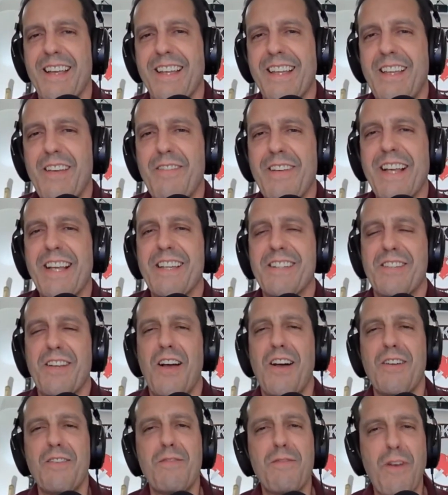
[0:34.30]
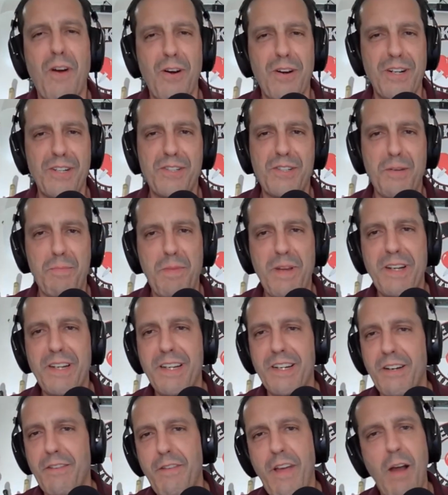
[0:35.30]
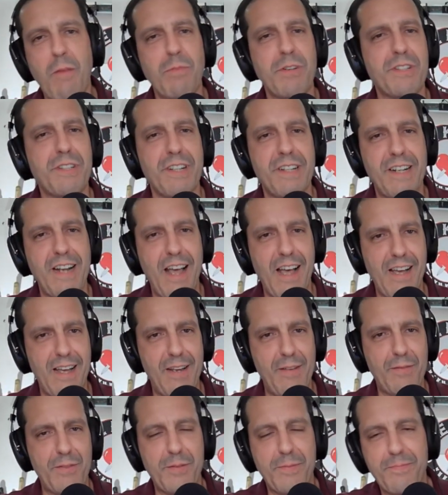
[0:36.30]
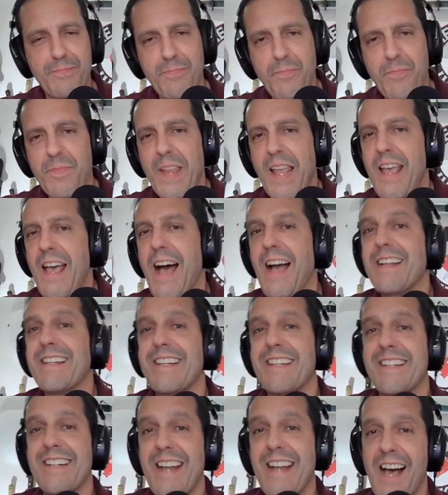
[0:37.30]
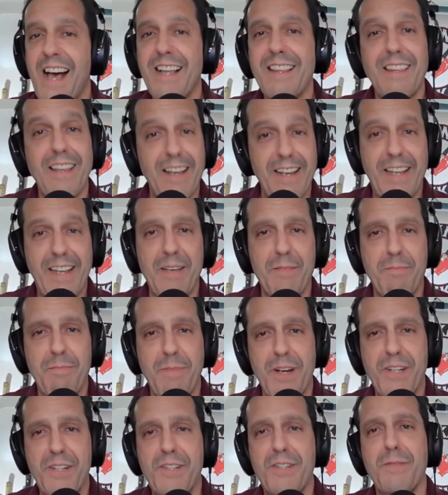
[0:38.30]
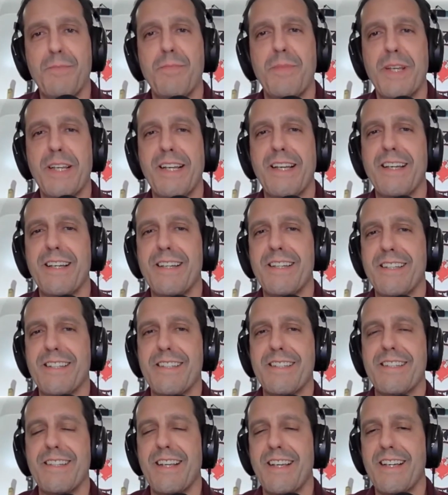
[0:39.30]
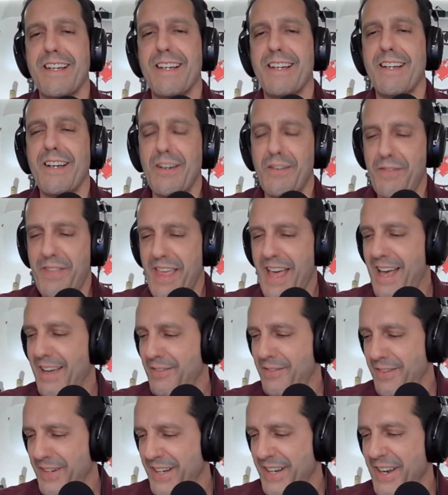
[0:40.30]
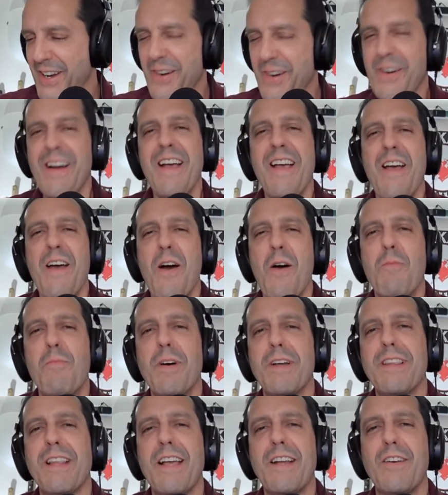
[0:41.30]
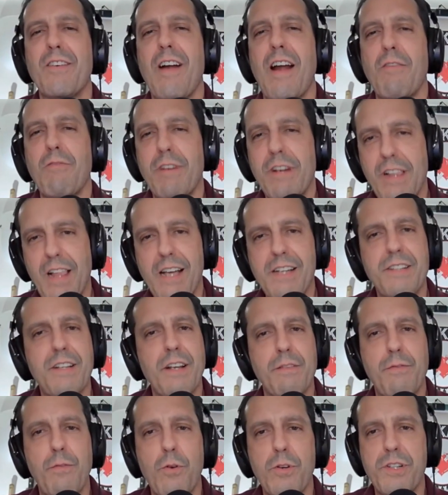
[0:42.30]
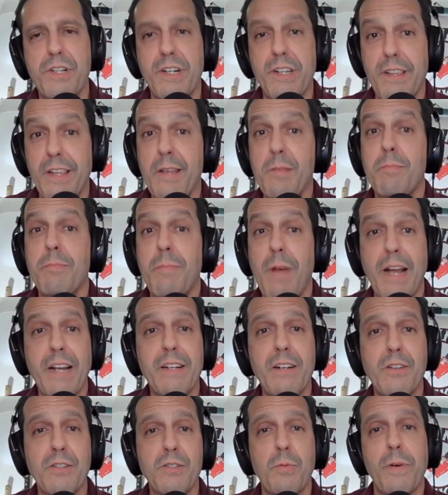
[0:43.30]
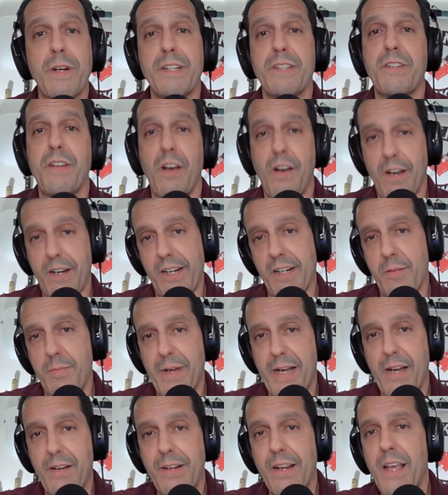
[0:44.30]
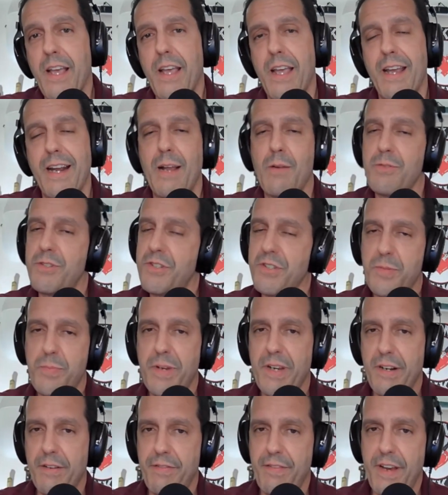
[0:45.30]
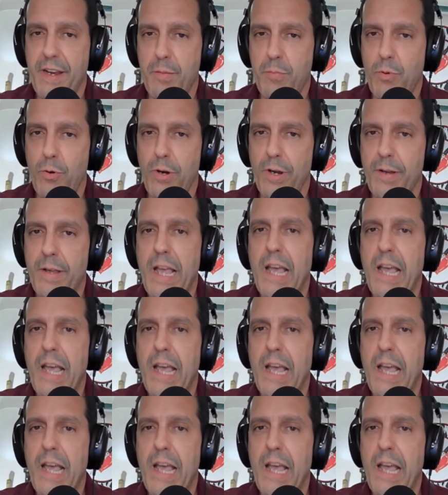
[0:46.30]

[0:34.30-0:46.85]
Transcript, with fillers: giving his unvarnished opinion of Emerson Knives. I did not like him much because uh, of that video, but later I realized, unfortunately, Mike knows what he's talking about, and I was just being a fanboy.